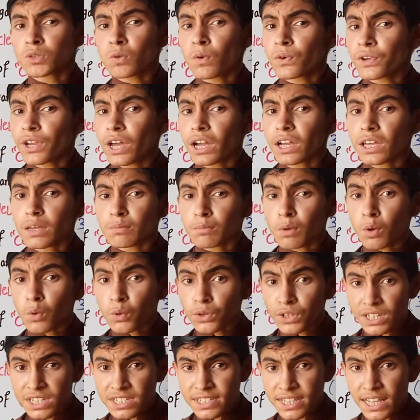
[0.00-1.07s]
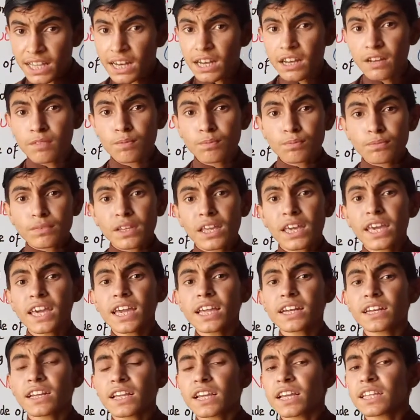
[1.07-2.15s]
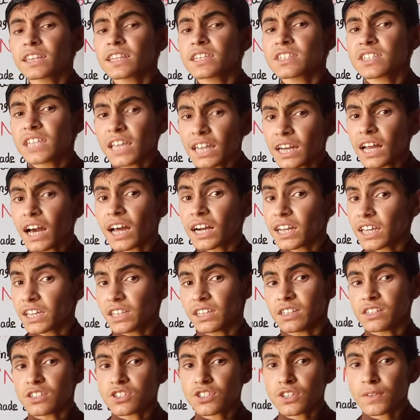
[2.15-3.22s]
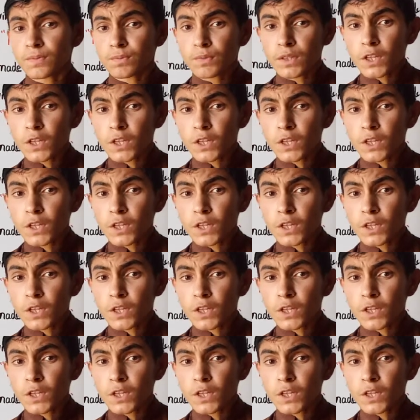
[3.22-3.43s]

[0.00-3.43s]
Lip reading: we'll talk about the cell and in the cell organelles.